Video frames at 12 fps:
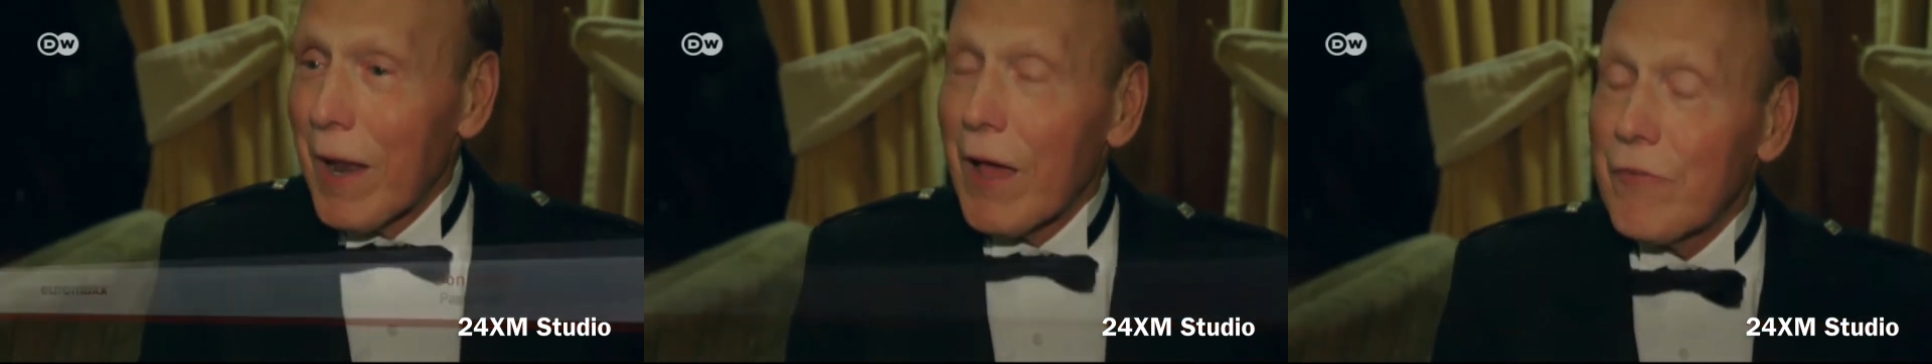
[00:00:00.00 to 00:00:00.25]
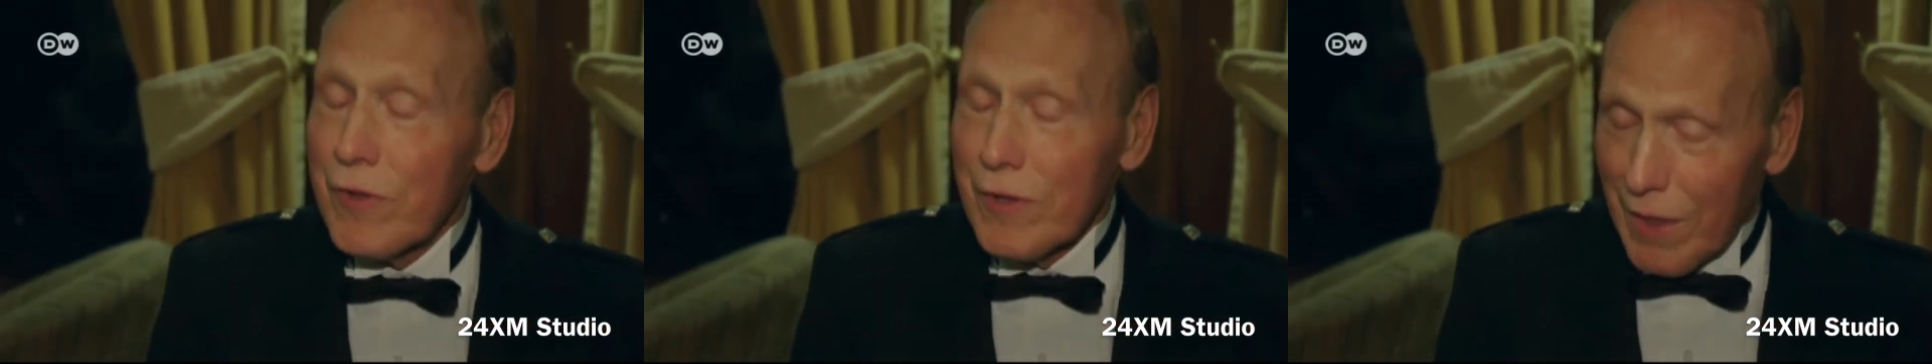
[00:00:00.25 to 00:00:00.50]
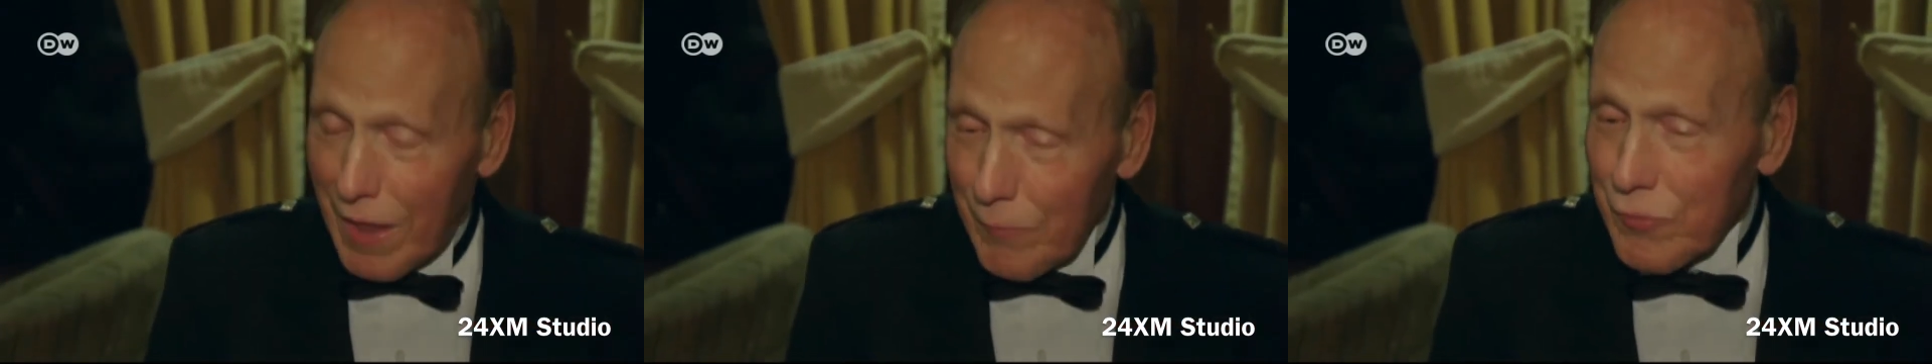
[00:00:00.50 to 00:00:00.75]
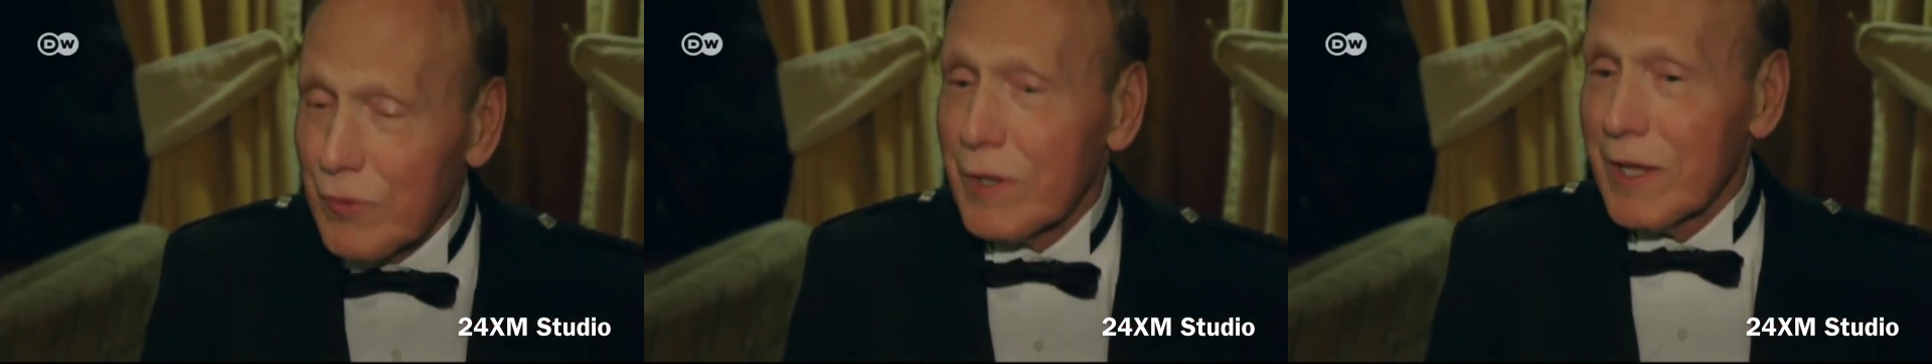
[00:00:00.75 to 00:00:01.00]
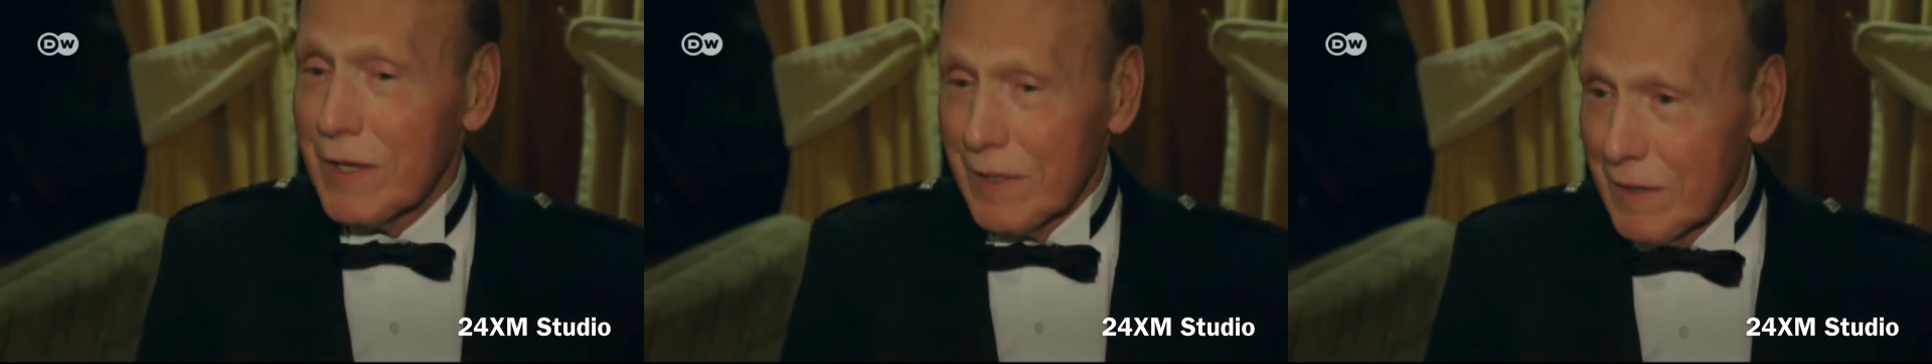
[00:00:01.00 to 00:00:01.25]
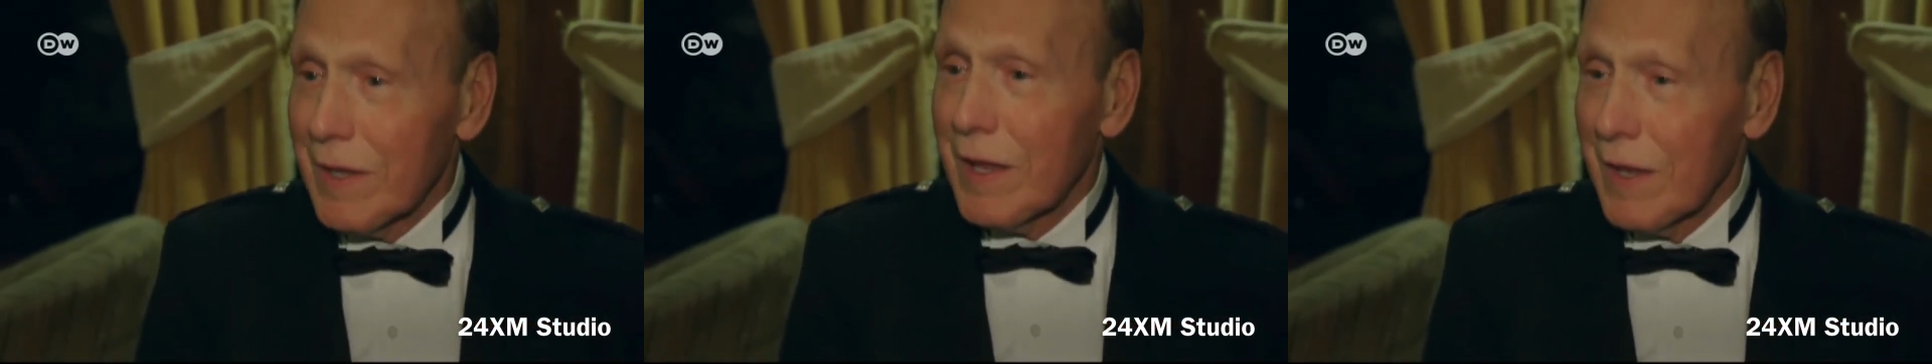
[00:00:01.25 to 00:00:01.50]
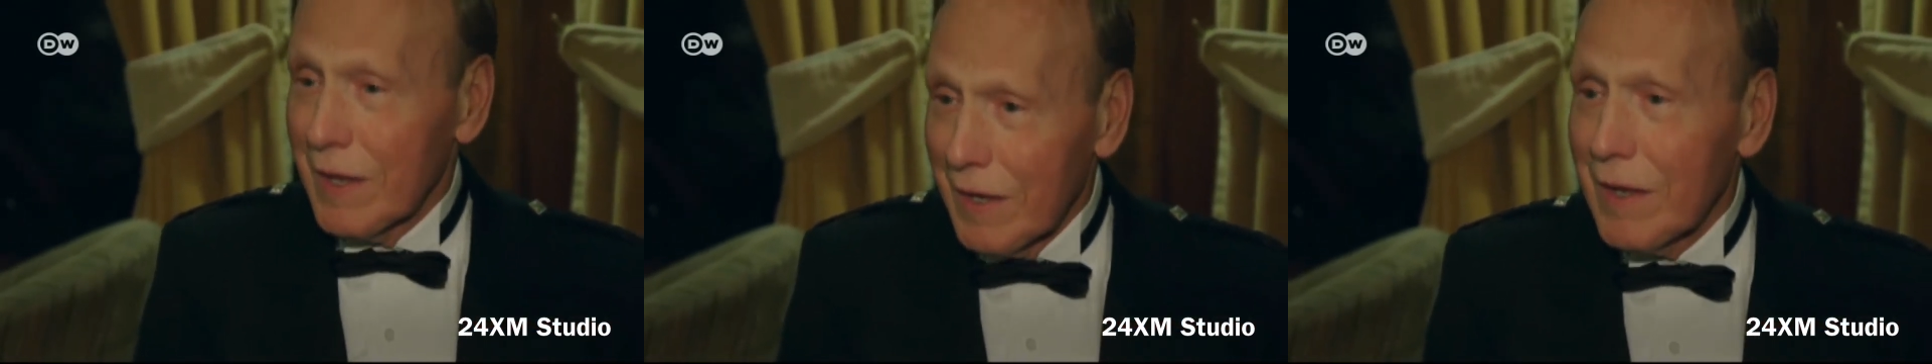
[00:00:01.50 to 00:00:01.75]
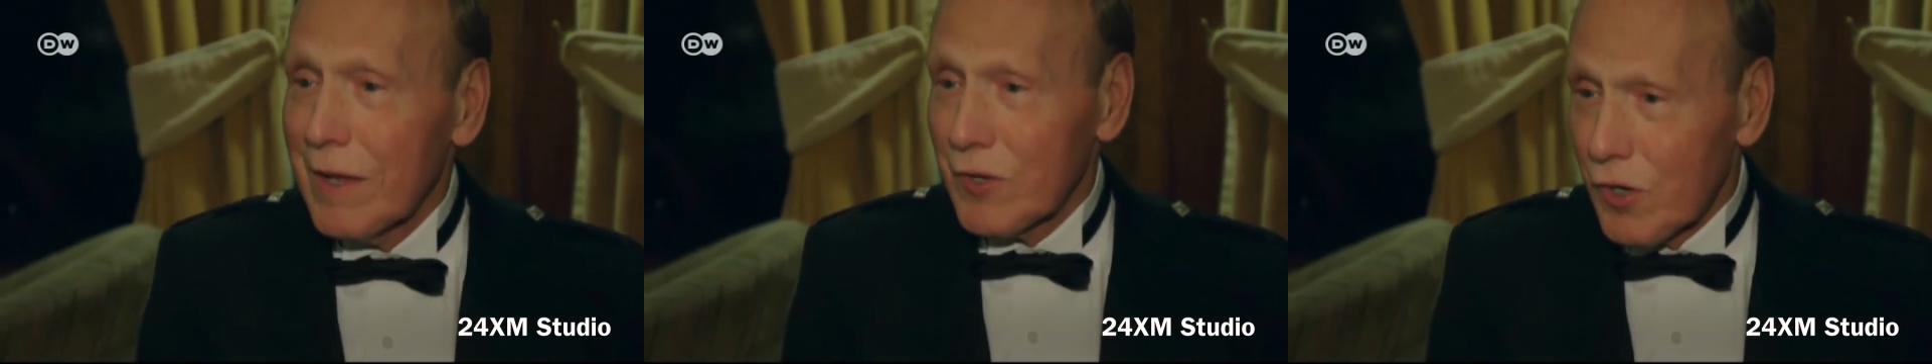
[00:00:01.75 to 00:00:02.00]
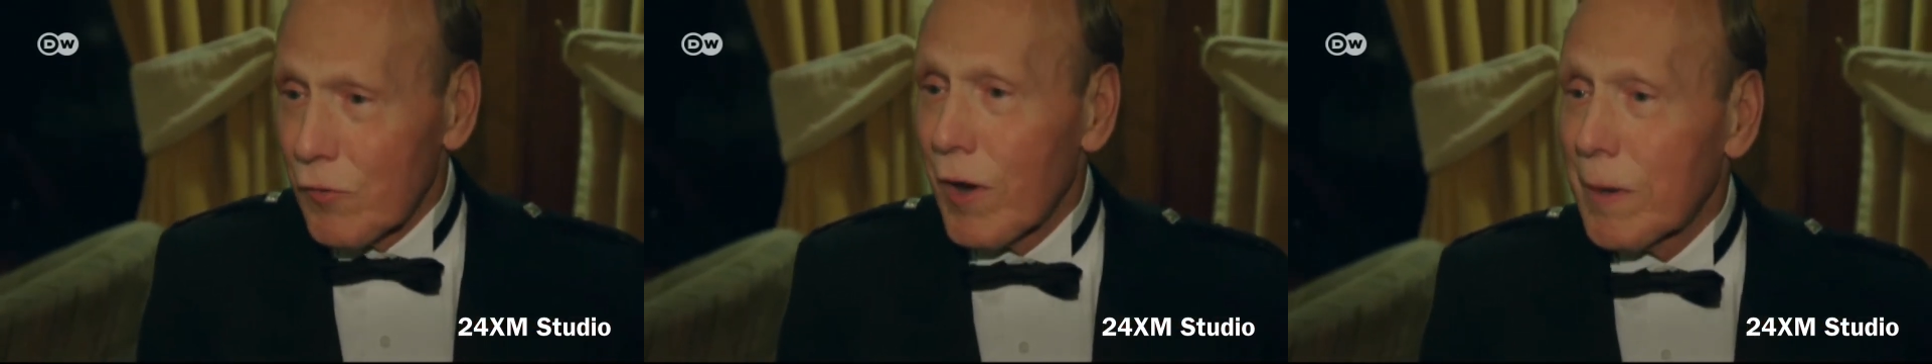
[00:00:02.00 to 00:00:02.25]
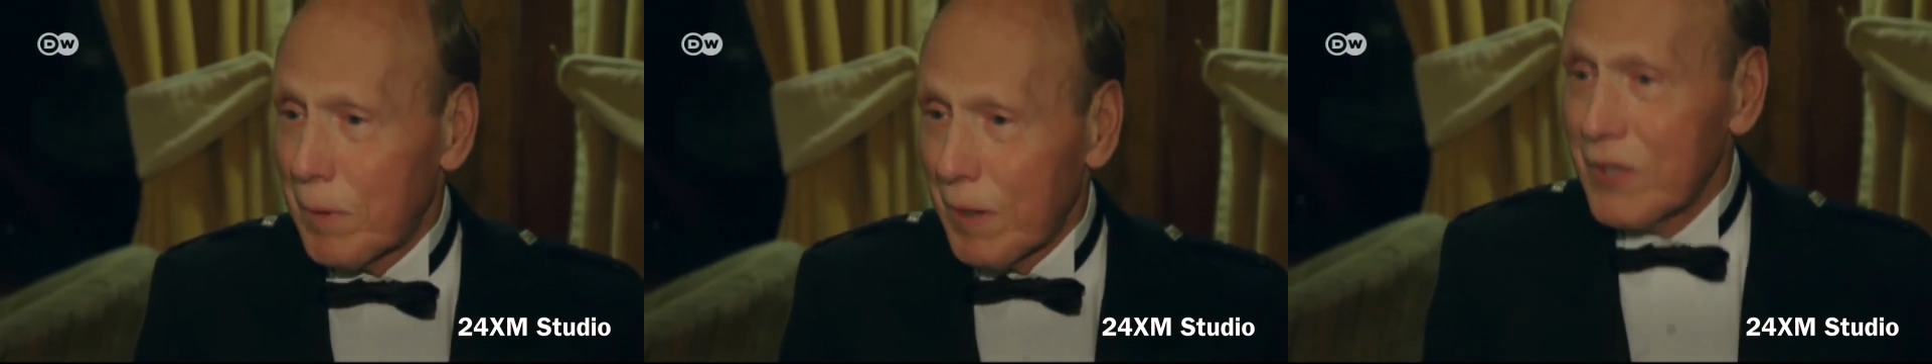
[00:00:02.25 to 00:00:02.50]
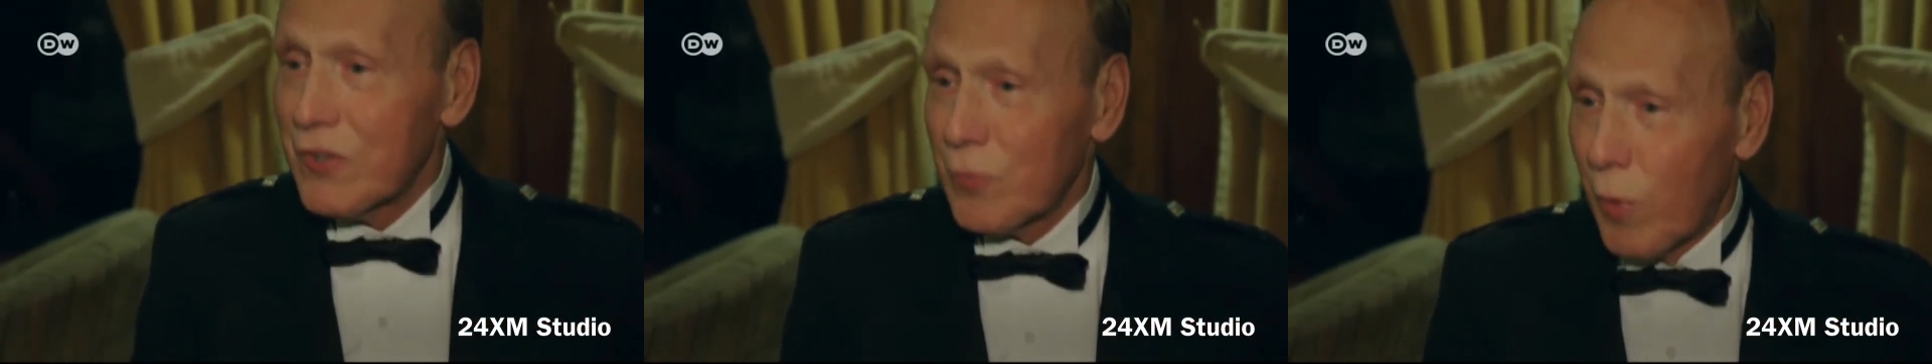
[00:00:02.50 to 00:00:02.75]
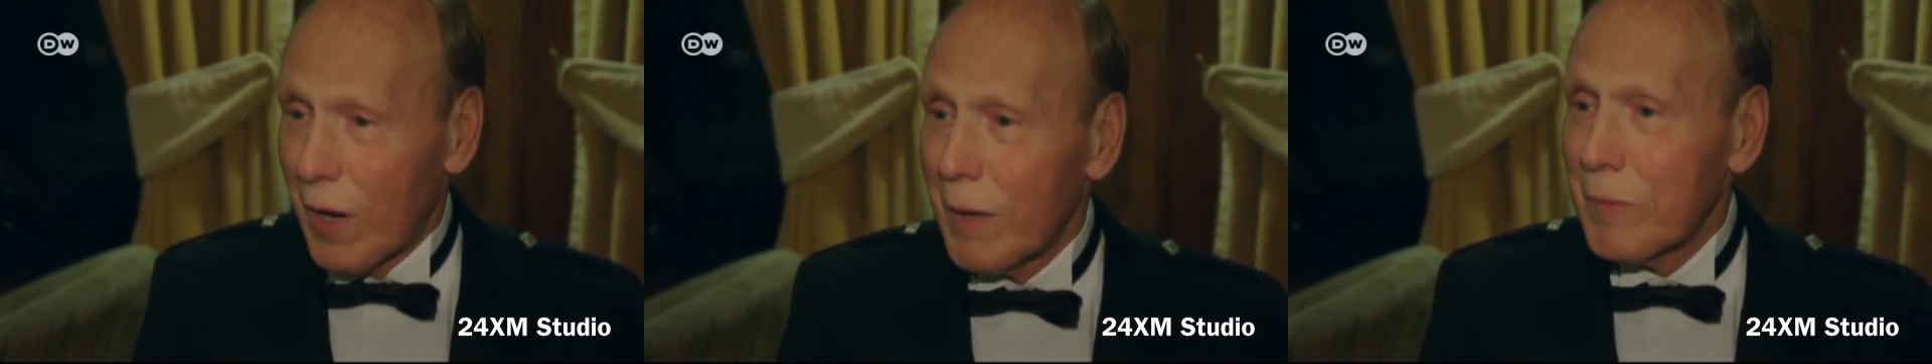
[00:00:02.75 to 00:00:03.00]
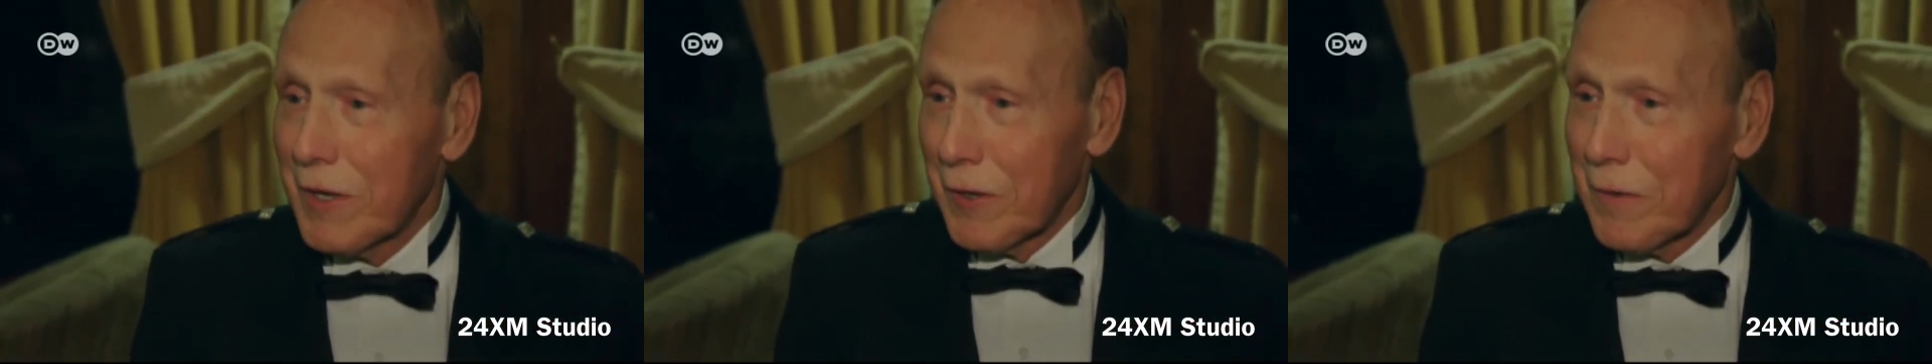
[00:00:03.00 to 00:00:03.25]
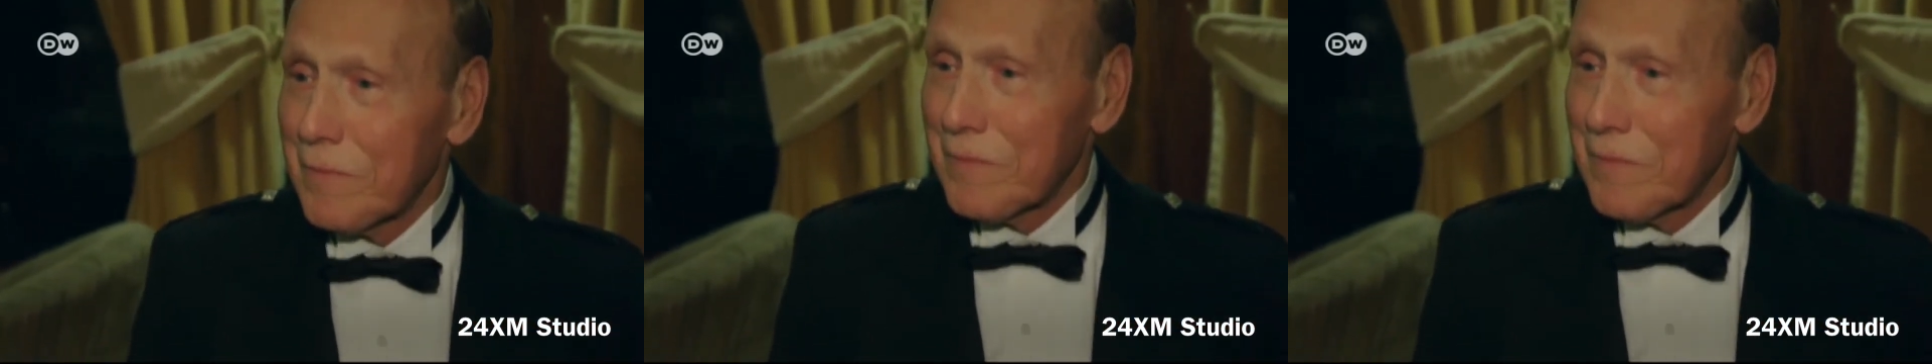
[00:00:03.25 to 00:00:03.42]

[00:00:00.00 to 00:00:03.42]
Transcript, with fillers: I feel absolutely incorrect place while I'm here.